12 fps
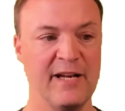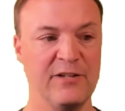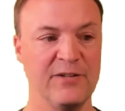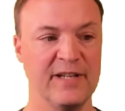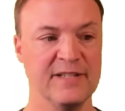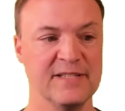
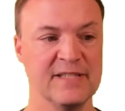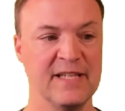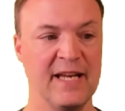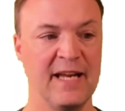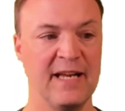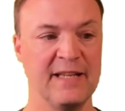and you can
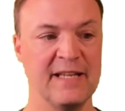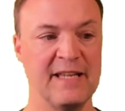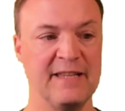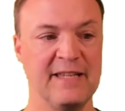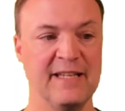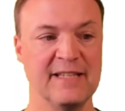see
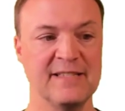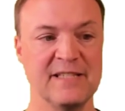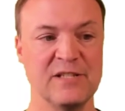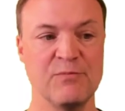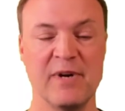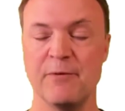that
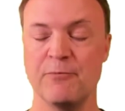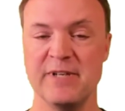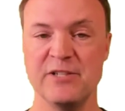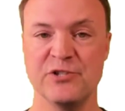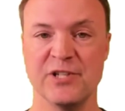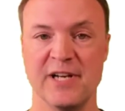this is what
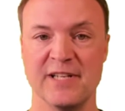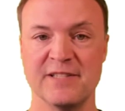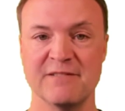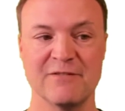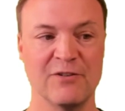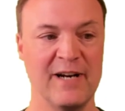we
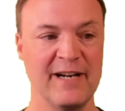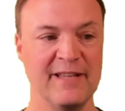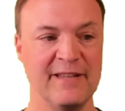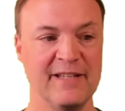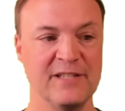just created,